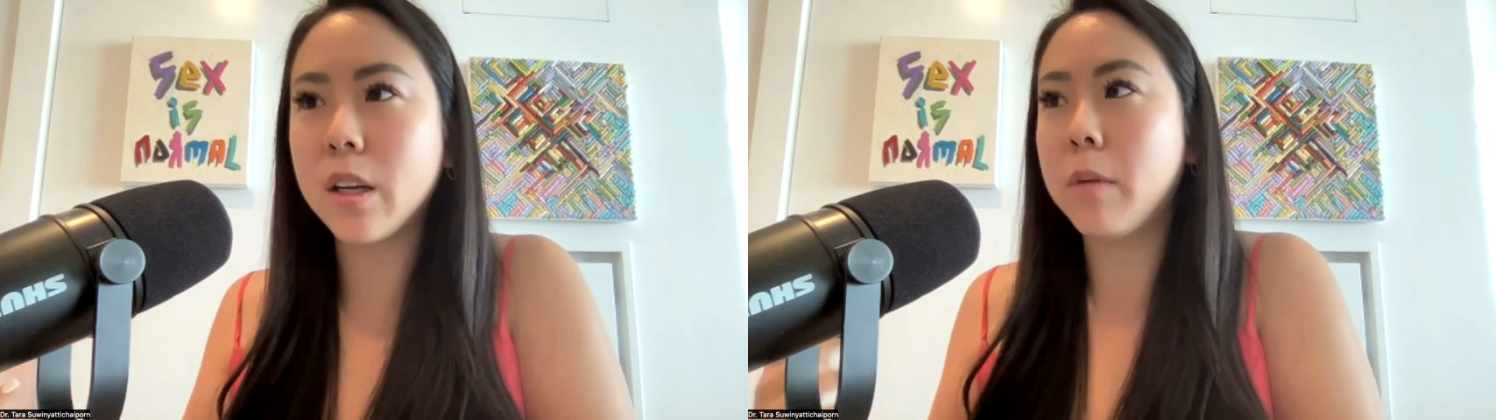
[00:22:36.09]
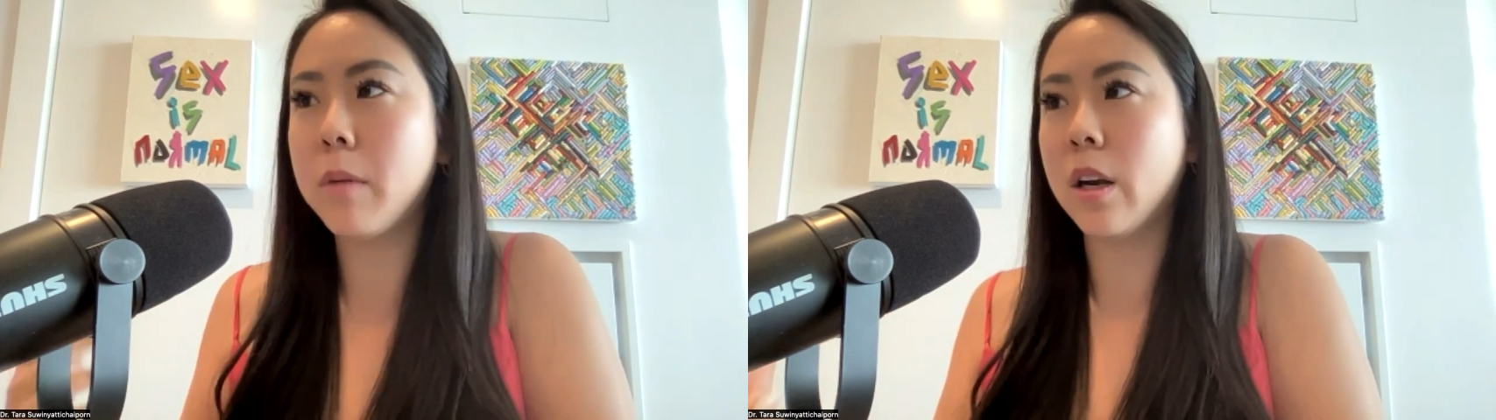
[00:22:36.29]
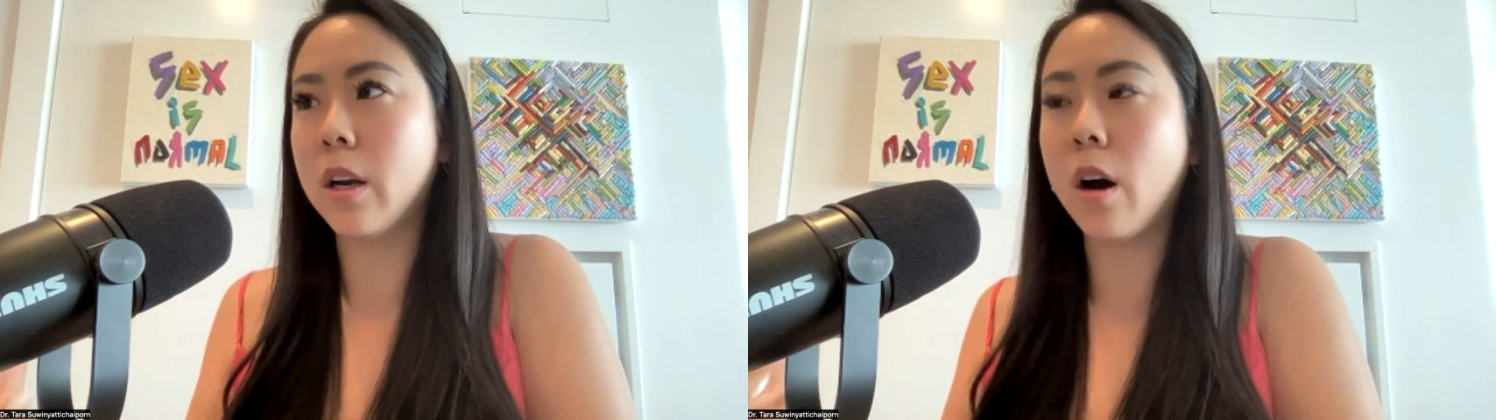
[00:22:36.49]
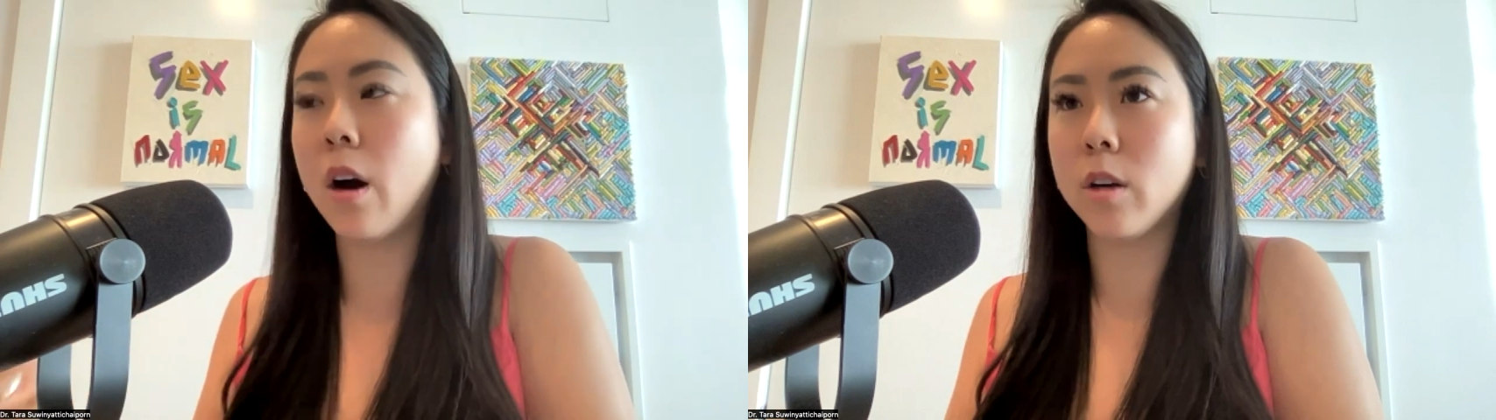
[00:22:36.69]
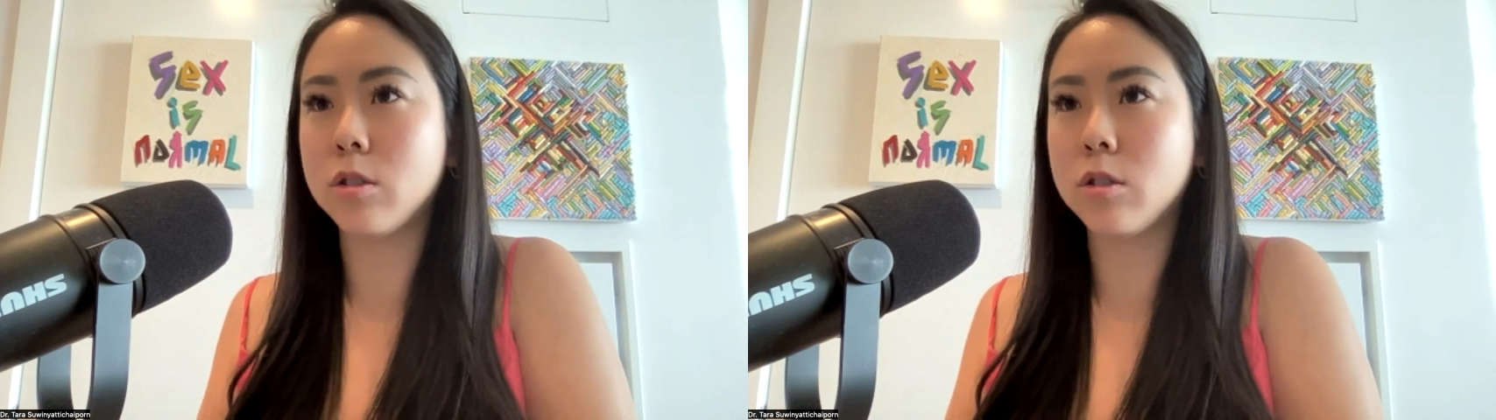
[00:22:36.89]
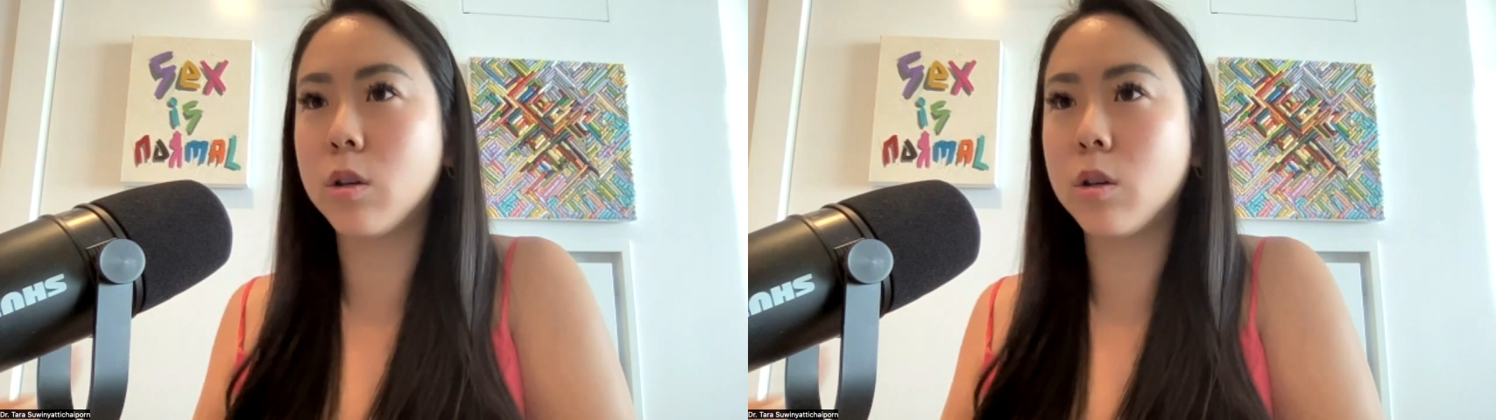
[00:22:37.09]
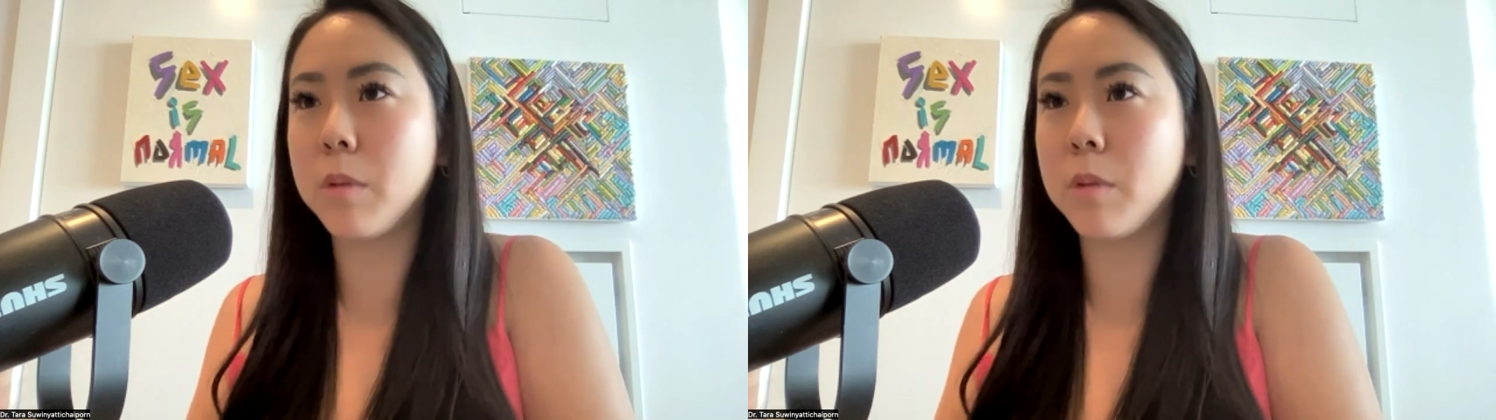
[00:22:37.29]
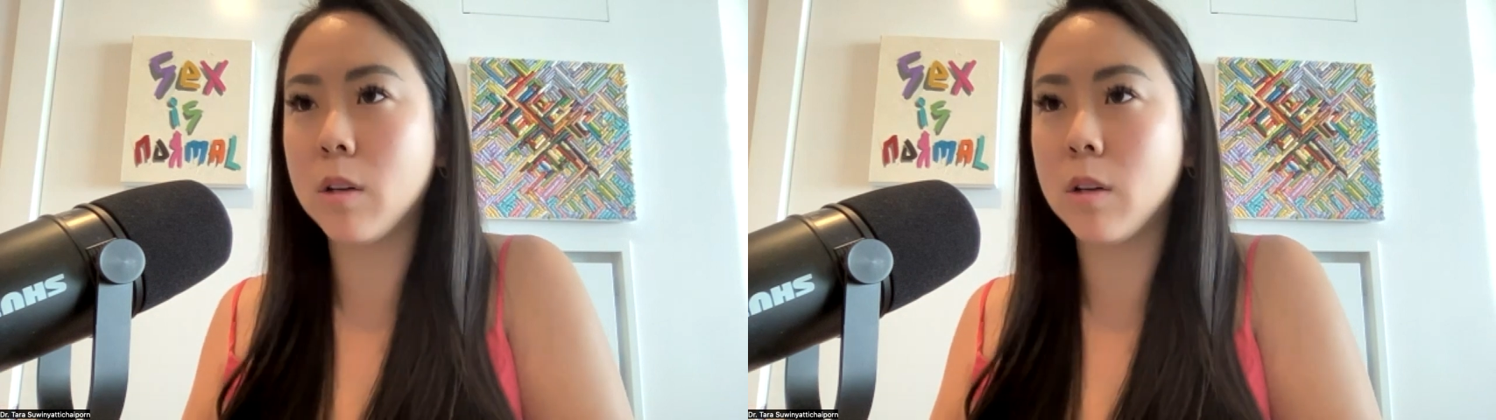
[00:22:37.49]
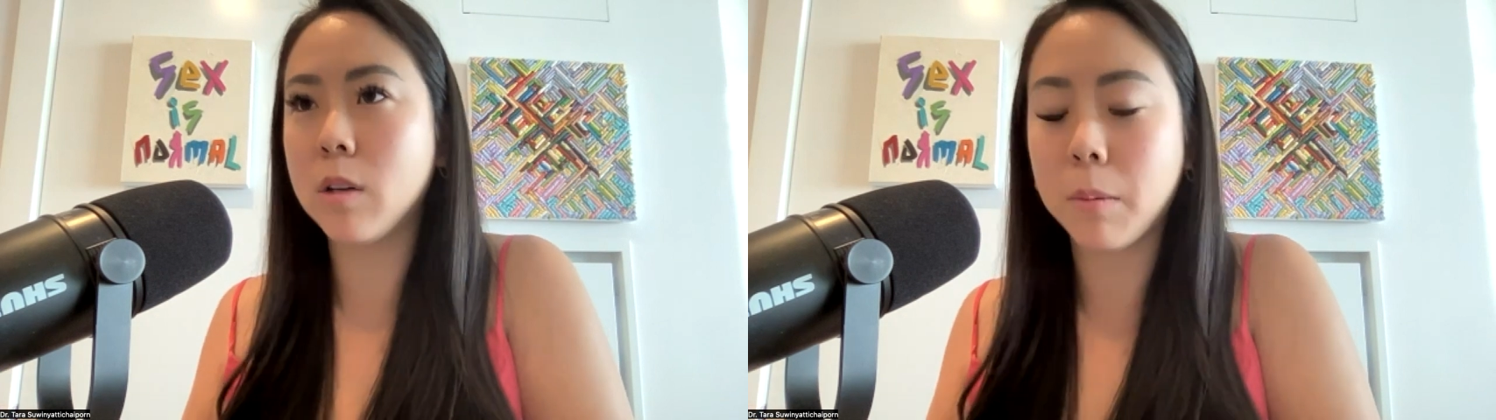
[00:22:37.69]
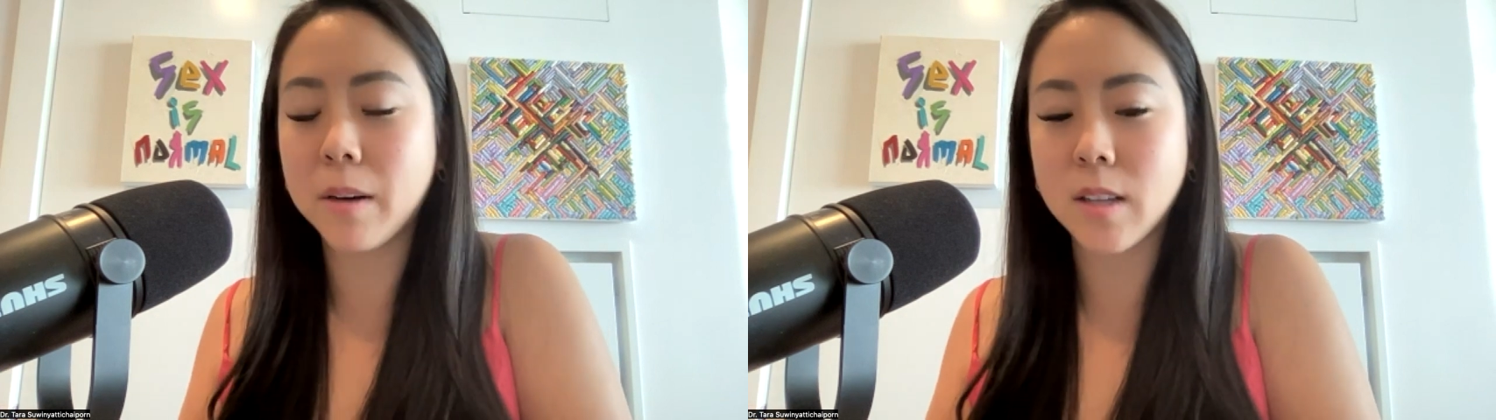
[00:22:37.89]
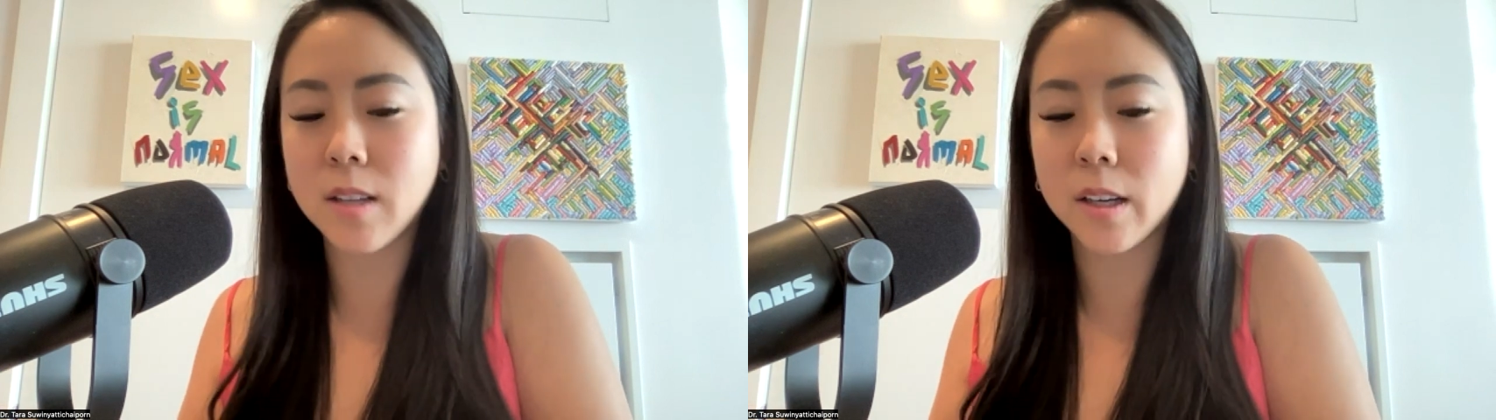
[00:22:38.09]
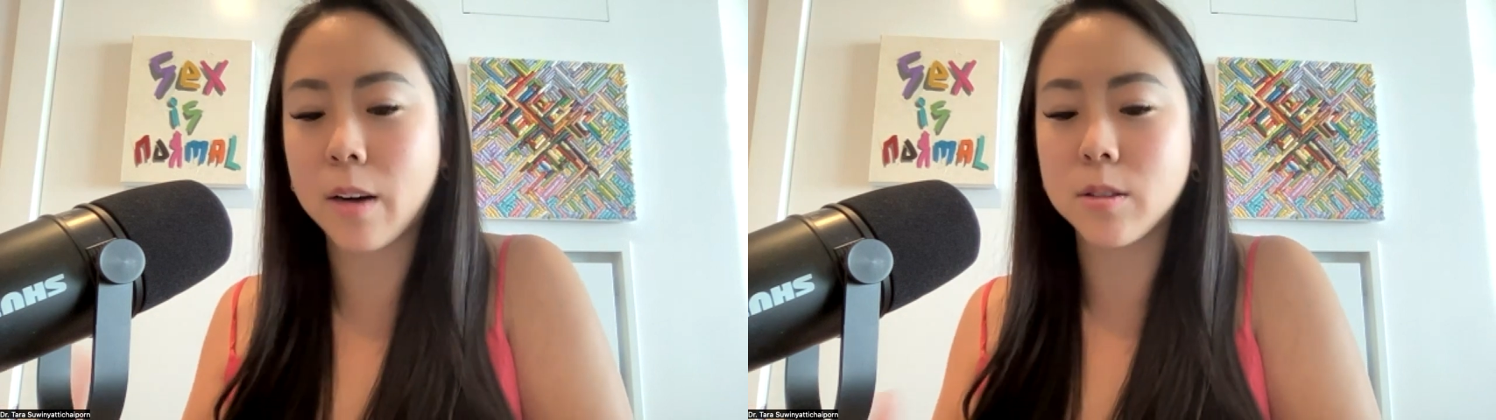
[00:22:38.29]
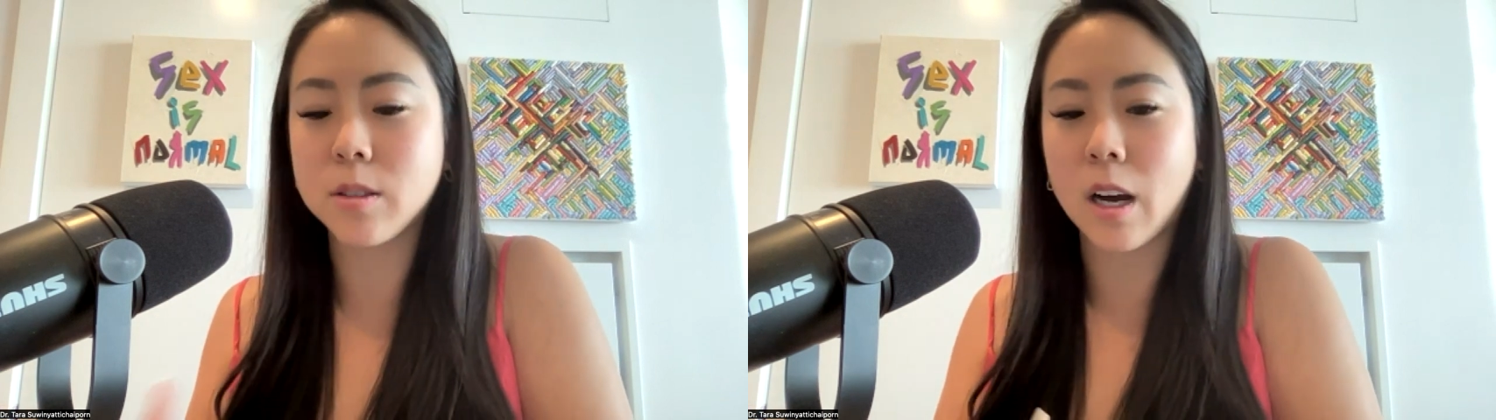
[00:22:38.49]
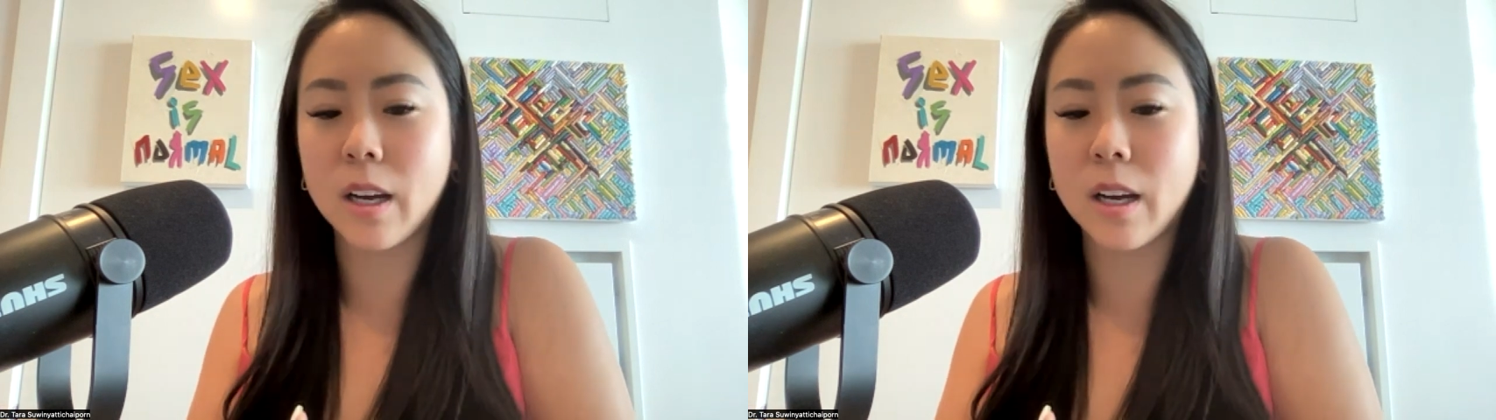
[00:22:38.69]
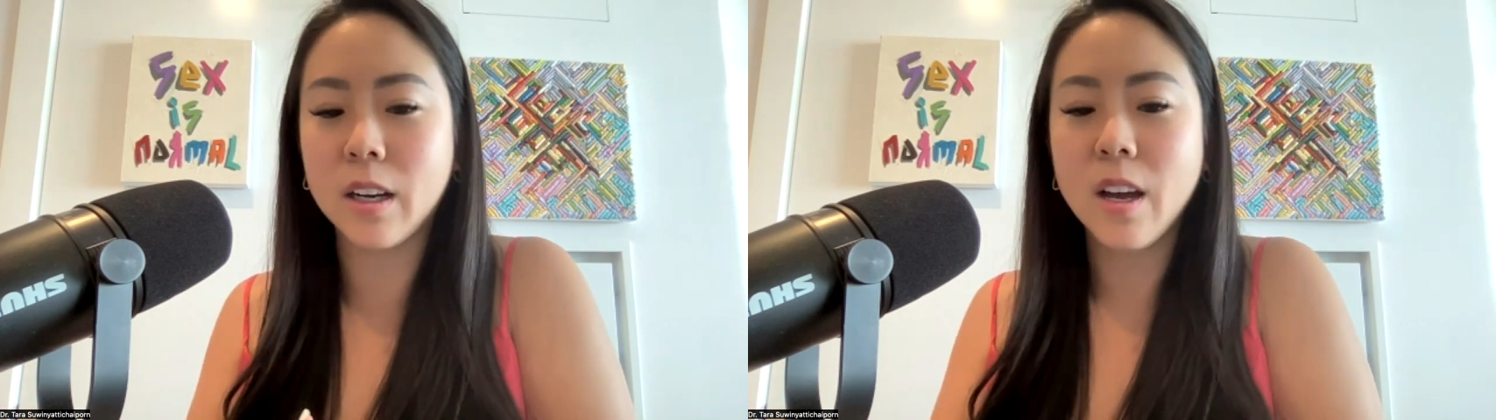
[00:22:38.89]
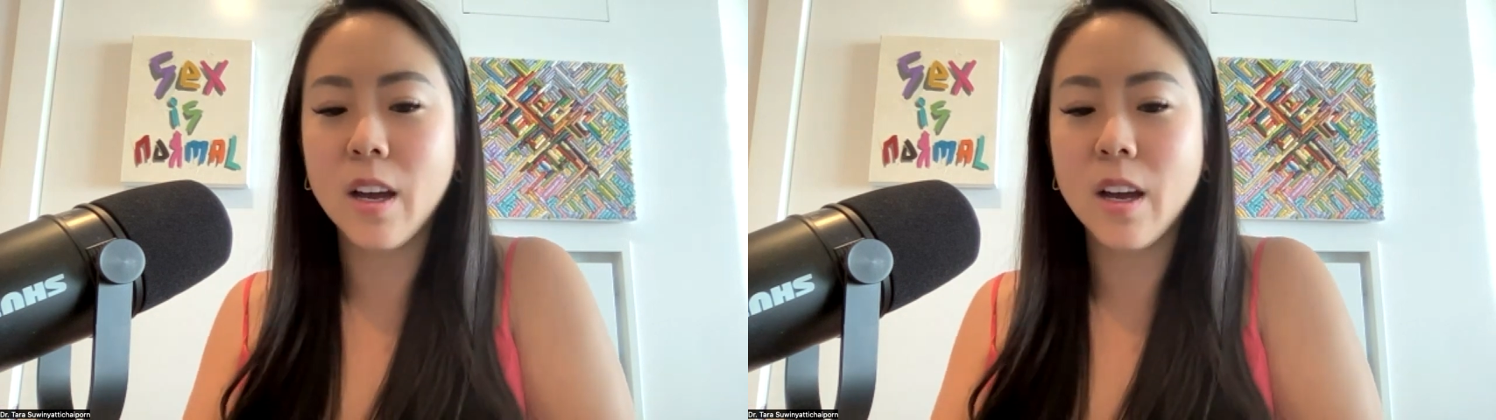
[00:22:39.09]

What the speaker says: you may not want to communicate about sex outside